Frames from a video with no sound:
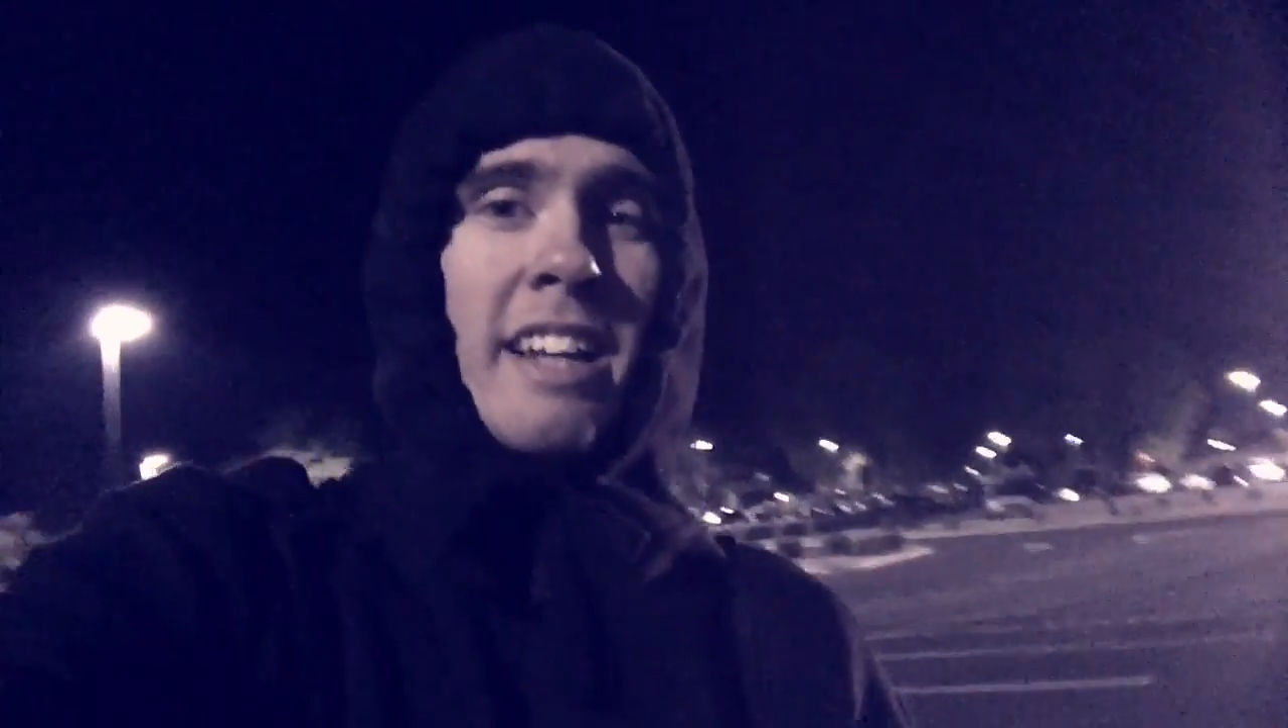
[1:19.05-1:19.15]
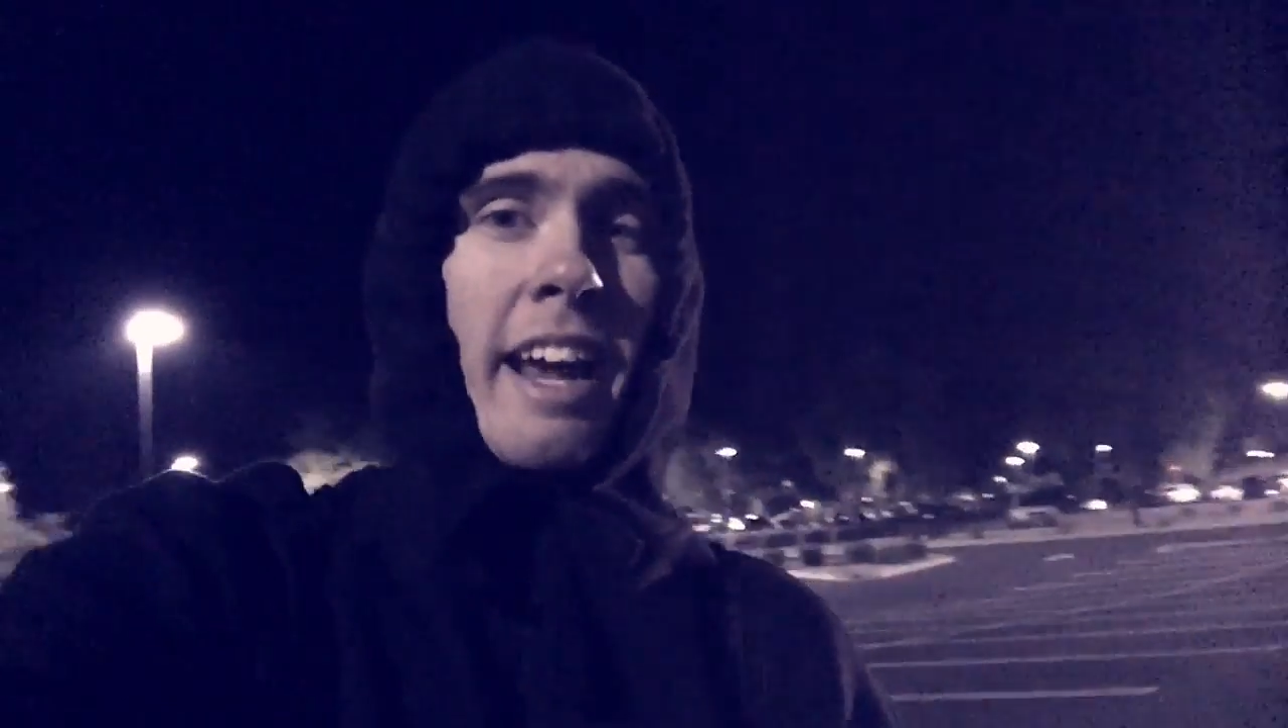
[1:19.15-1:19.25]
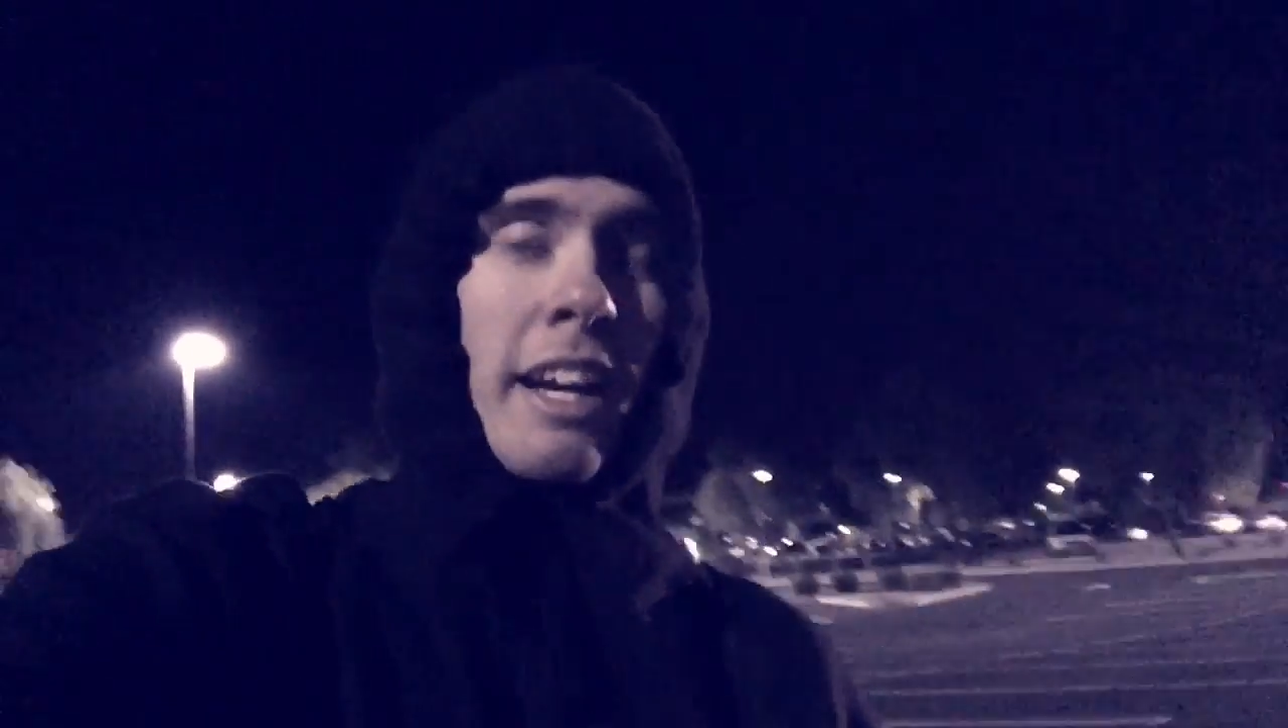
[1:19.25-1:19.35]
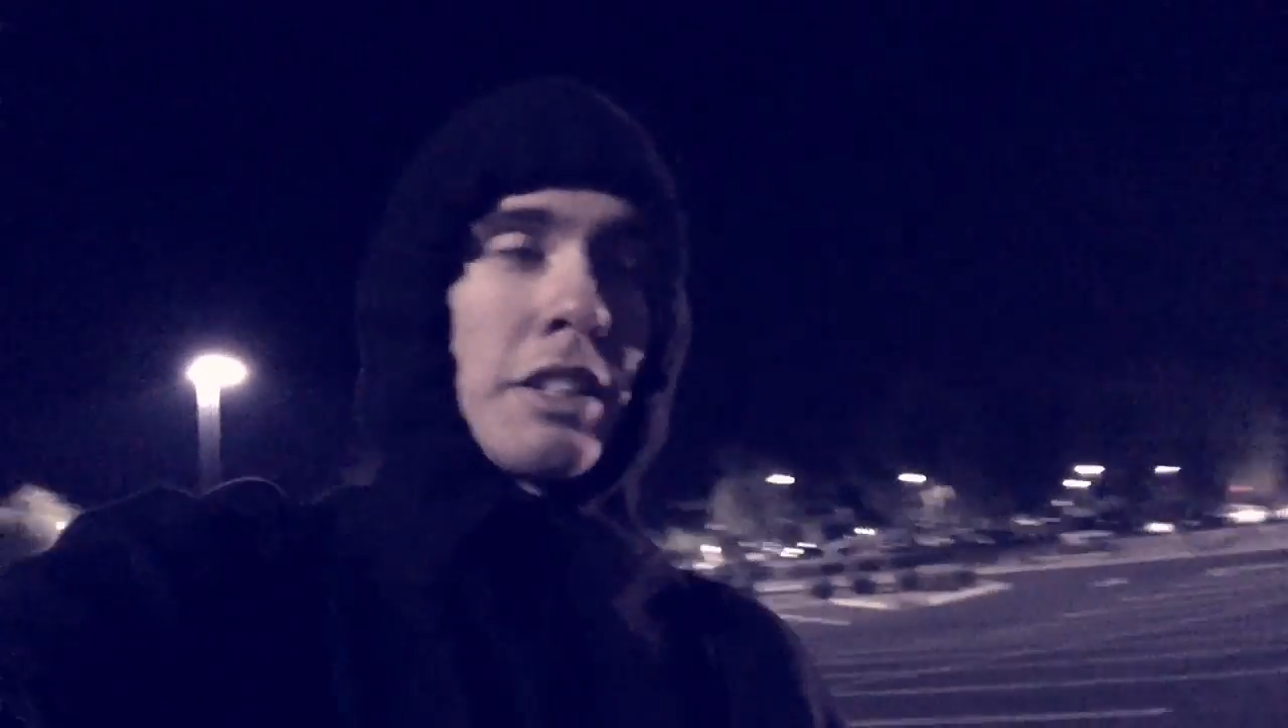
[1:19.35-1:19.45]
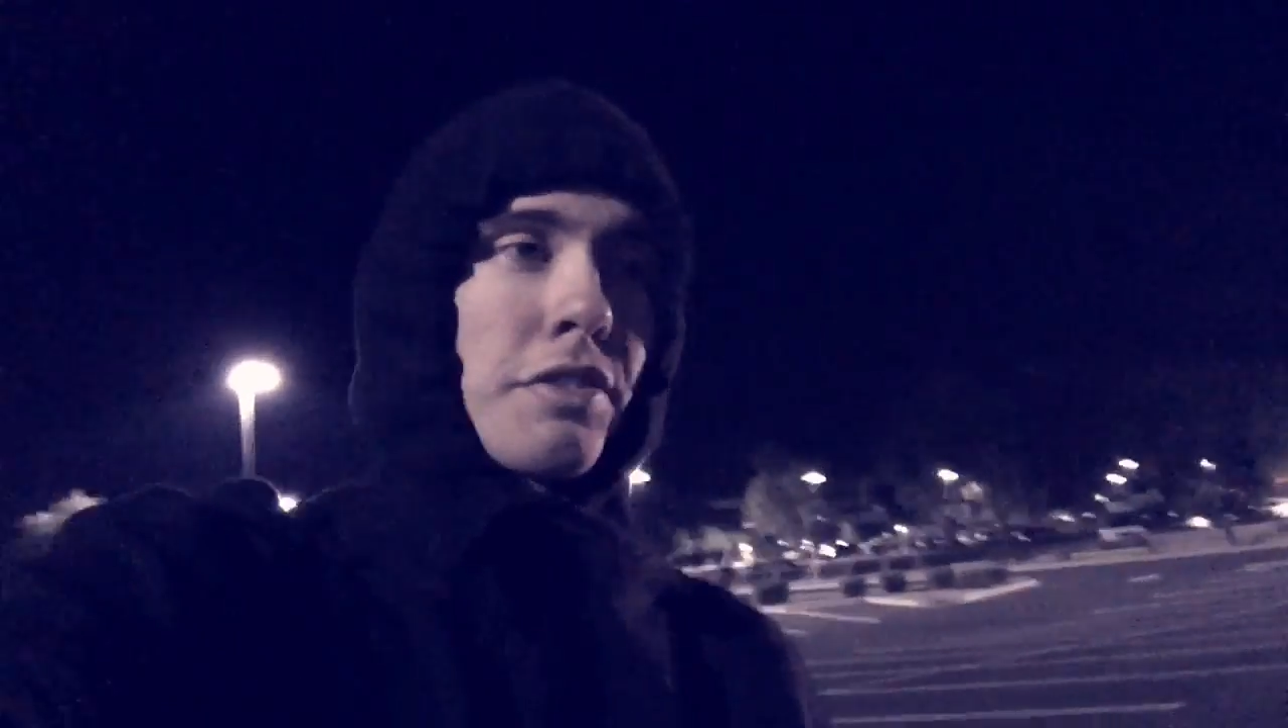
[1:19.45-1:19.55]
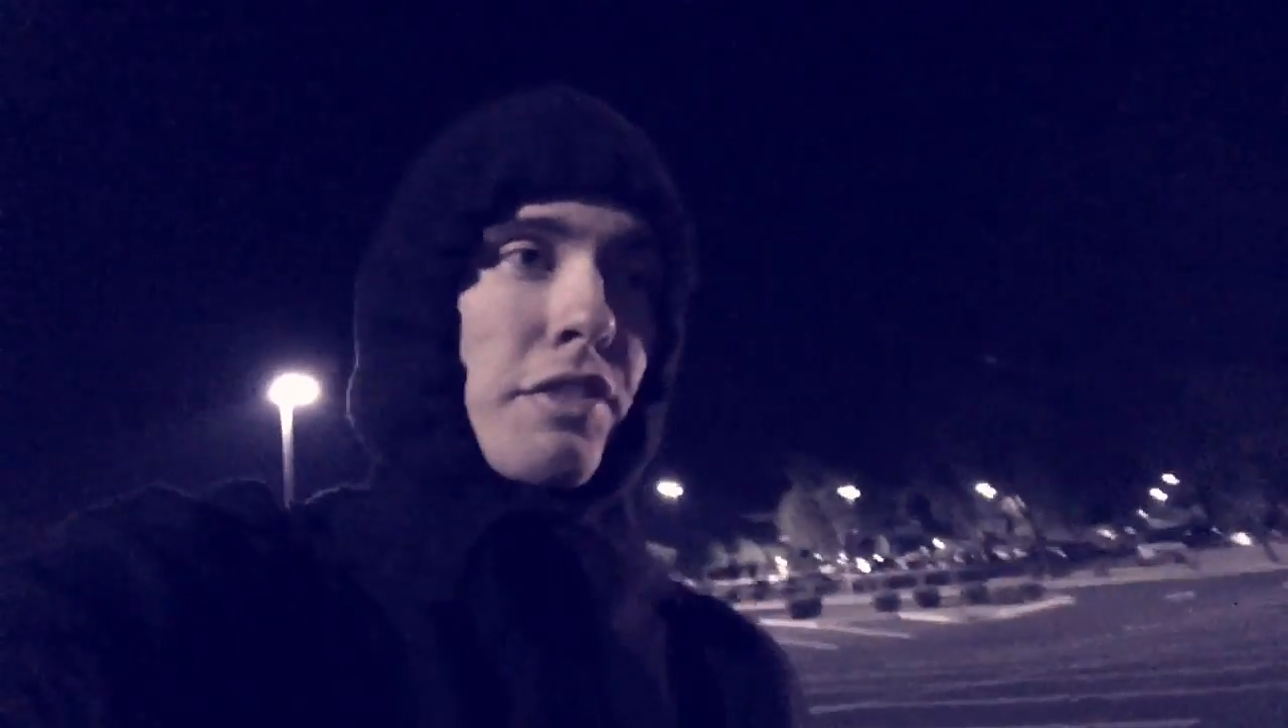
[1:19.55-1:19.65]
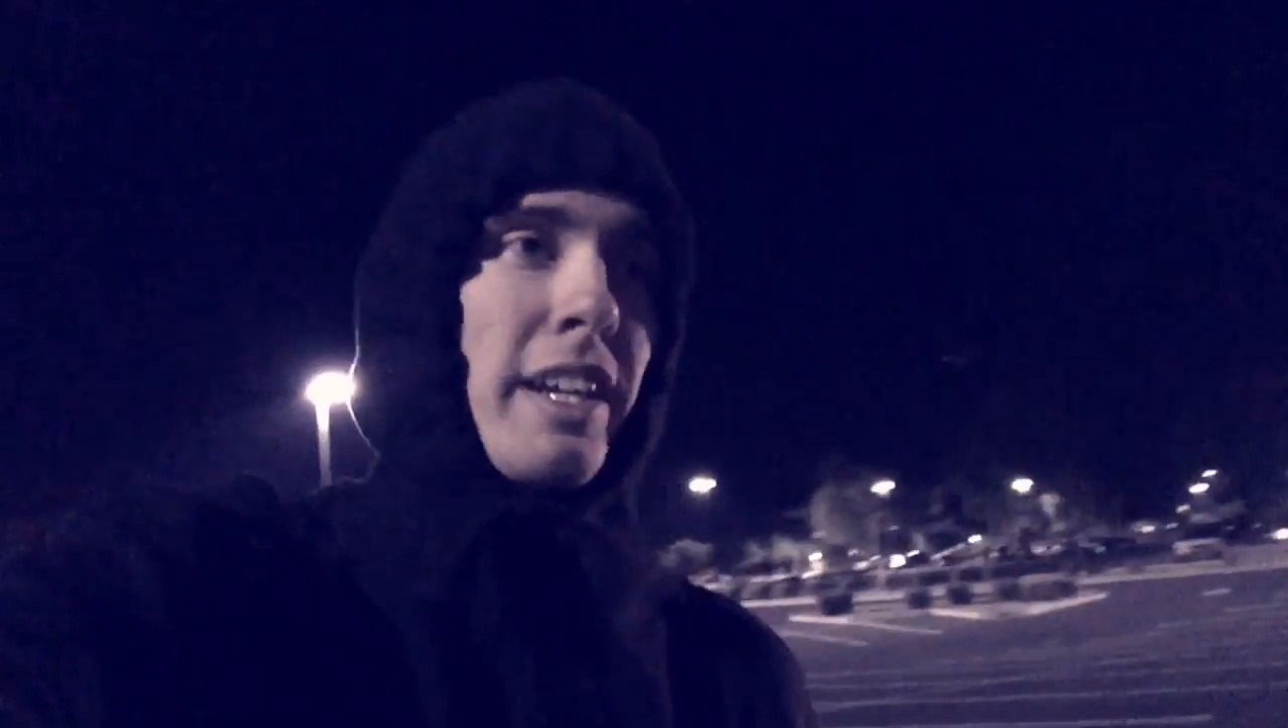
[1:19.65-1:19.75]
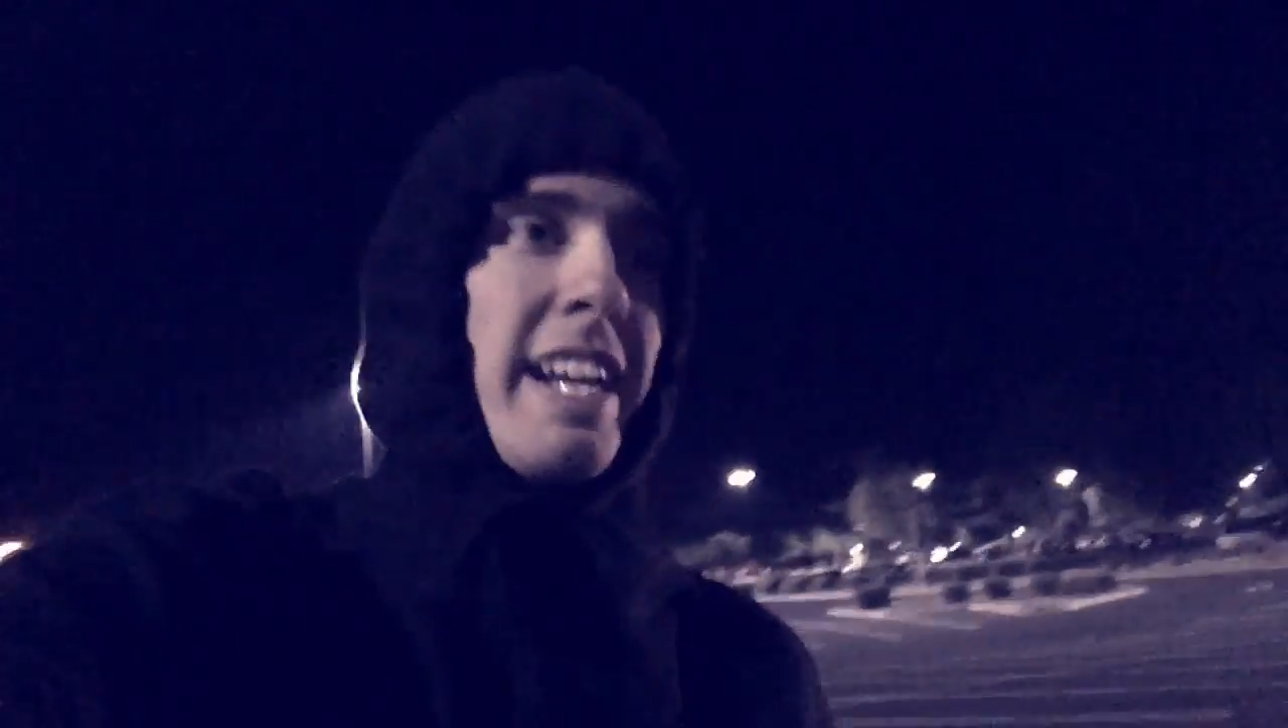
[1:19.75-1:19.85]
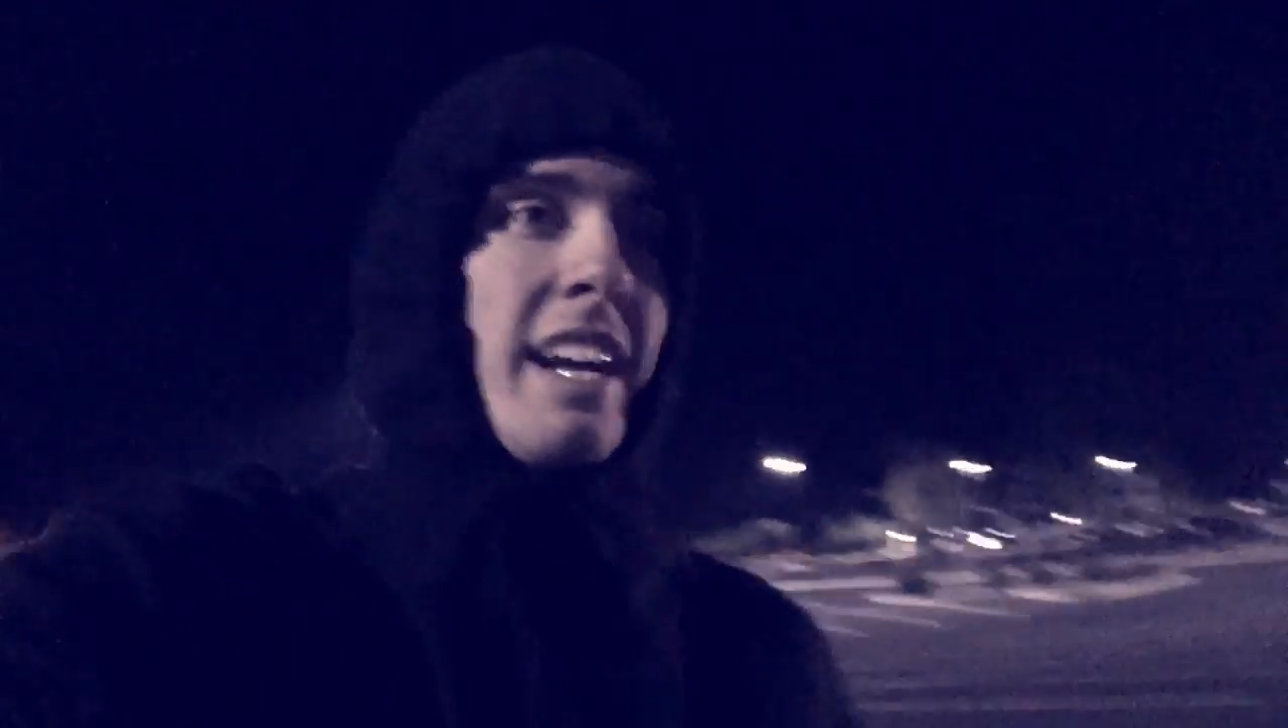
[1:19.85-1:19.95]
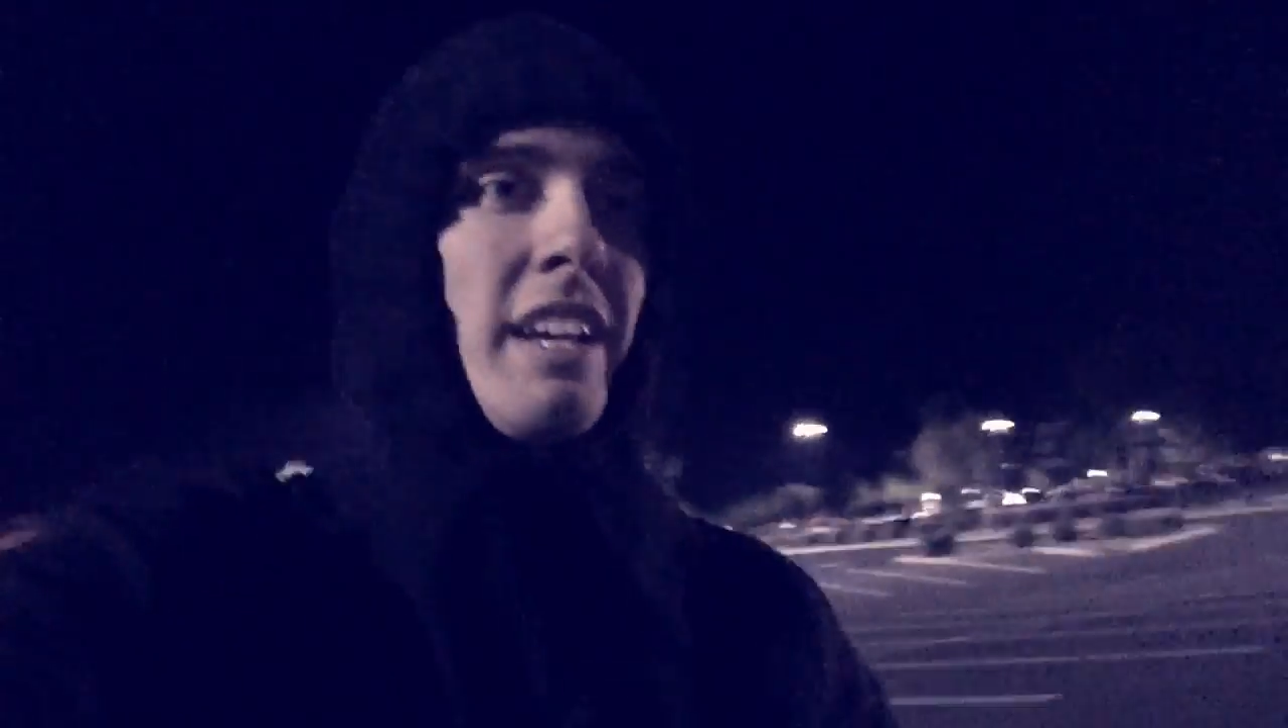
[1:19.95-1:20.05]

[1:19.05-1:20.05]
hands-free,